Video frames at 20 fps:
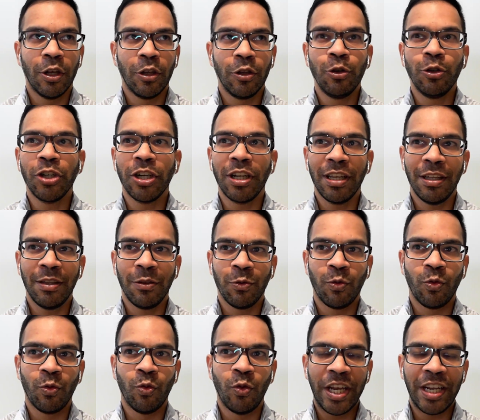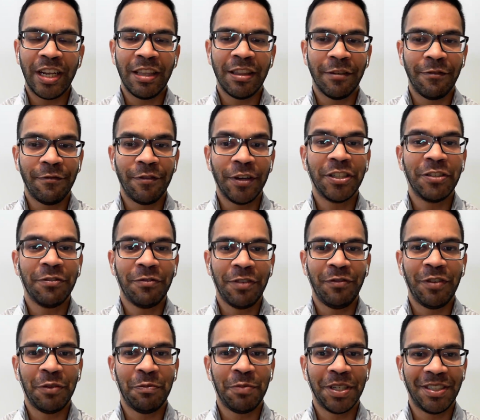Usually weaning the first
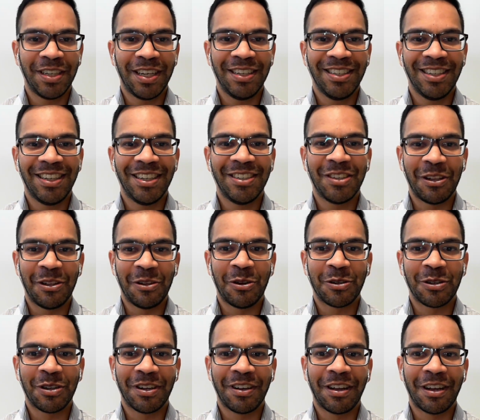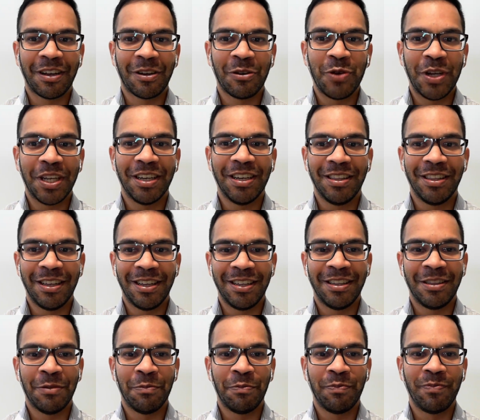50% is a lot quicker
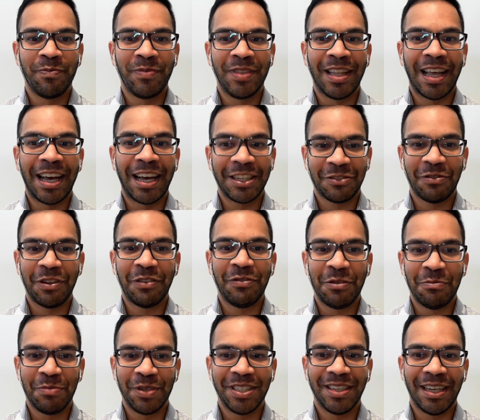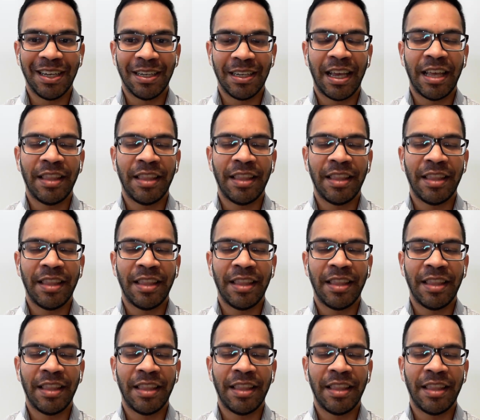than the last 50%.